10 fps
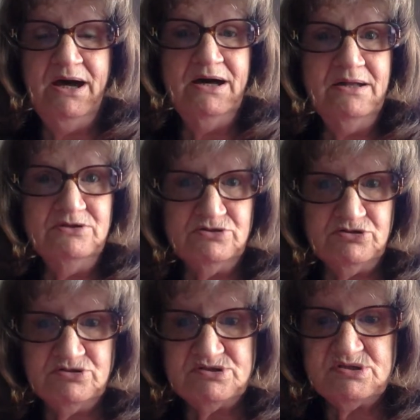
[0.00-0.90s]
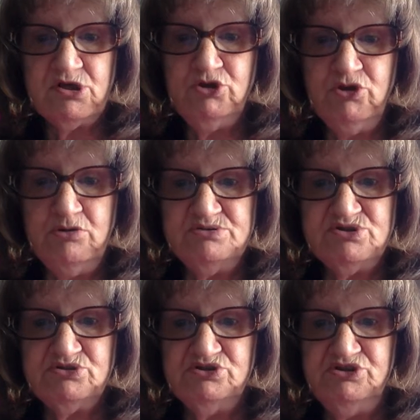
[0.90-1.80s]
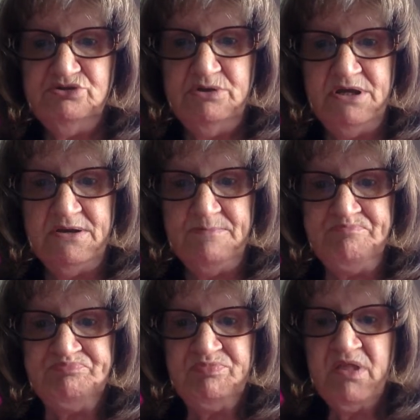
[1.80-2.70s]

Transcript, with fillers: others closer to Him.